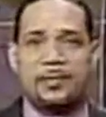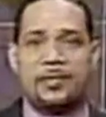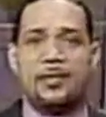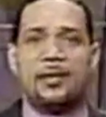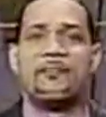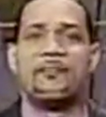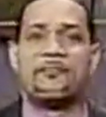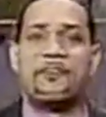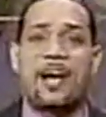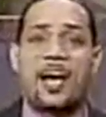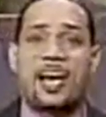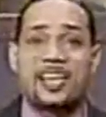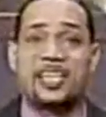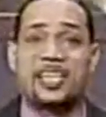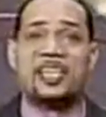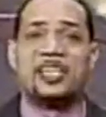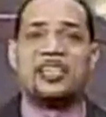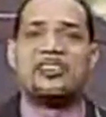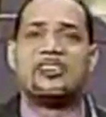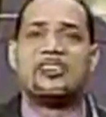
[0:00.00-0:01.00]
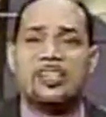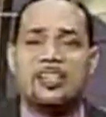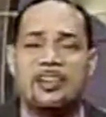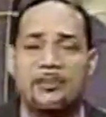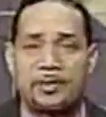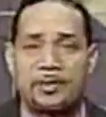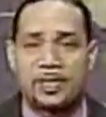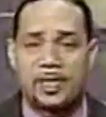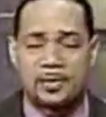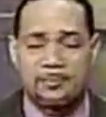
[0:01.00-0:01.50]
Father,
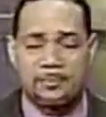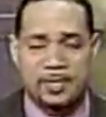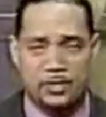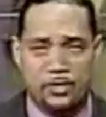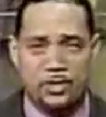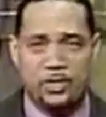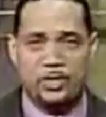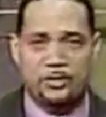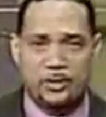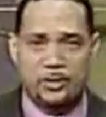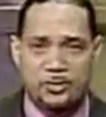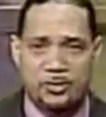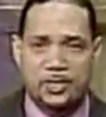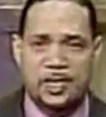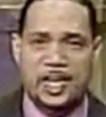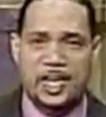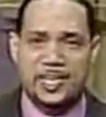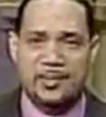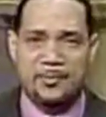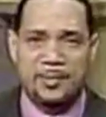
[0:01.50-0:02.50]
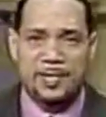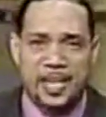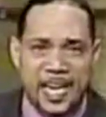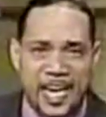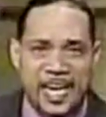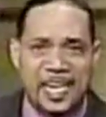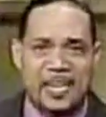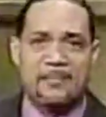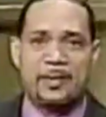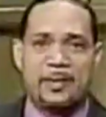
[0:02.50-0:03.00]
deliver them in Jesus' name.
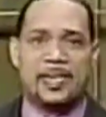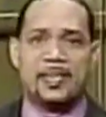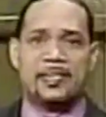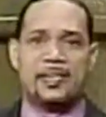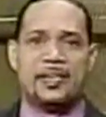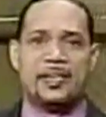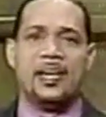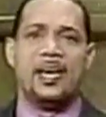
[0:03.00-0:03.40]
Amen.